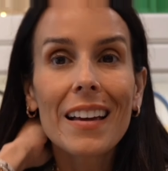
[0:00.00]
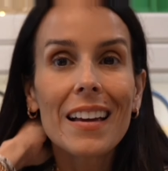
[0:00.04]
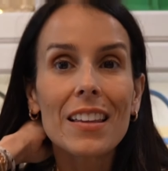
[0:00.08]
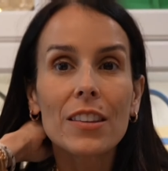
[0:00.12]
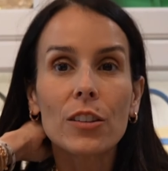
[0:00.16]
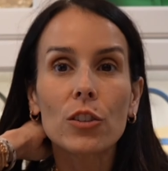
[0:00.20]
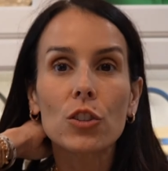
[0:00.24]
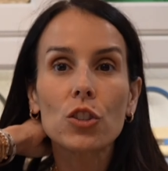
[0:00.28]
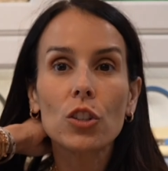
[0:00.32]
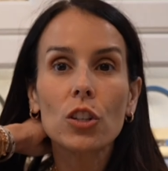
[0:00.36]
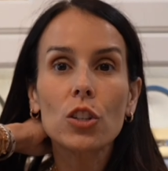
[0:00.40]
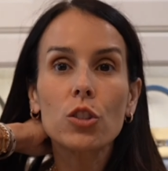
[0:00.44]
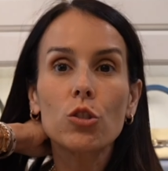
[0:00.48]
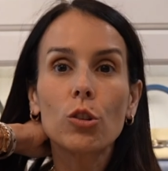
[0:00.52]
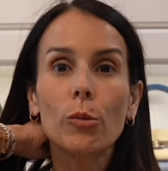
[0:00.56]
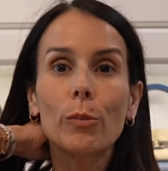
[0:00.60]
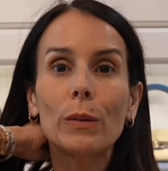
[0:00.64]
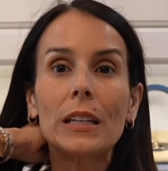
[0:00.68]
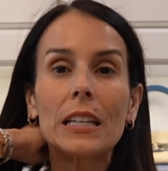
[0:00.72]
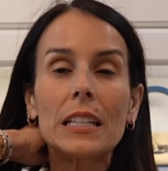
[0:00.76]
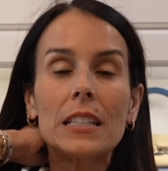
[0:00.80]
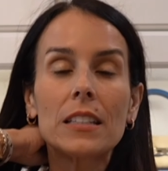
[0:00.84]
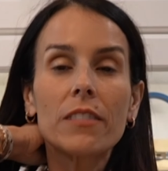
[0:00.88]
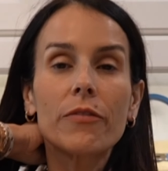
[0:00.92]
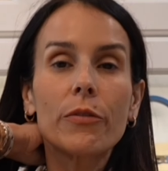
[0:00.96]
There's just so
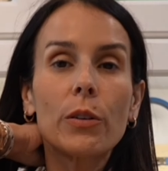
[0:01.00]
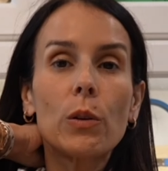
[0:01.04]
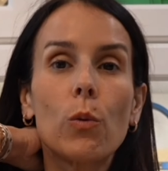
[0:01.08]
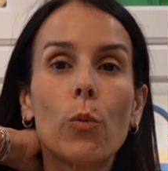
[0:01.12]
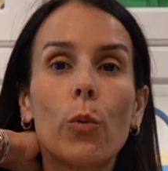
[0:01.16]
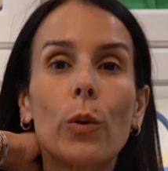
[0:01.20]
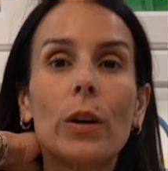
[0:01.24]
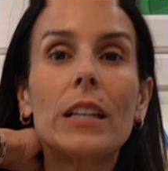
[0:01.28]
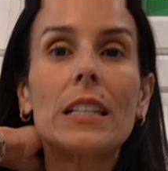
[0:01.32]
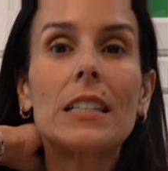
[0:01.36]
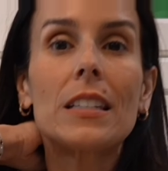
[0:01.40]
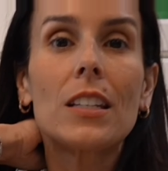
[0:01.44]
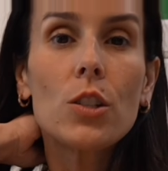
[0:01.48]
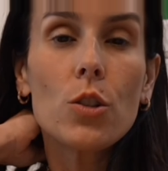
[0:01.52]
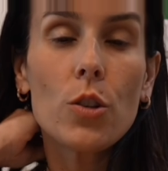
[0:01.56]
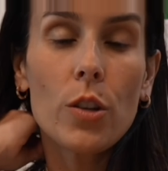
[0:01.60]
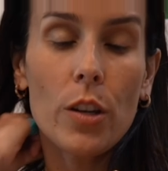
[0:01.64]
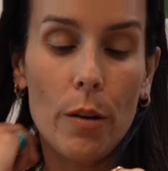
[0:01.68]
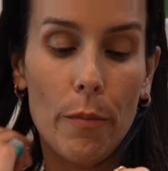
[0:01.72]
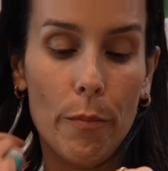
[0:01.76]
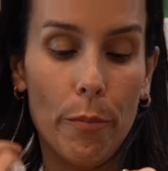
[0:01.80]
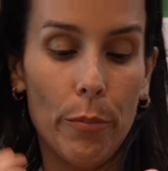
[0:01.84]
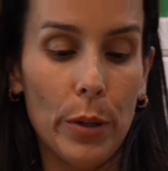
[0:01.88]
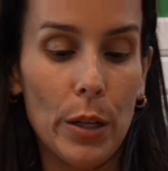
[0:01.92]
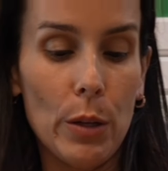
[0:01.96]
many different ways that you
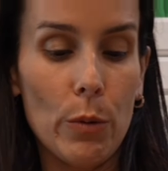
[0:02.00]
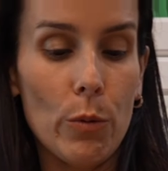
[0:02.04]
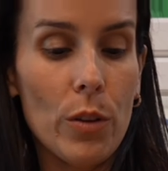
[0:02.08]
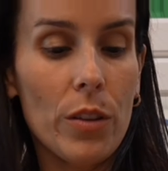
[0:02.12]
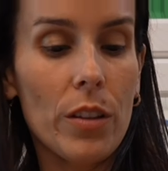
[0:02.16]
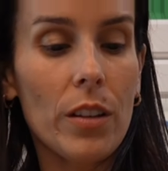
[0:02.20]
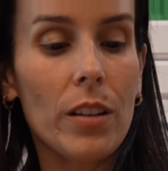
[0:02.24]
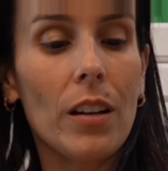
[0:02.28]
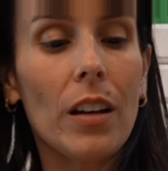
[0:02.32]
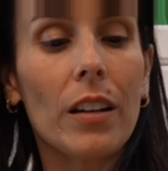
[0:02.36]
can play with it.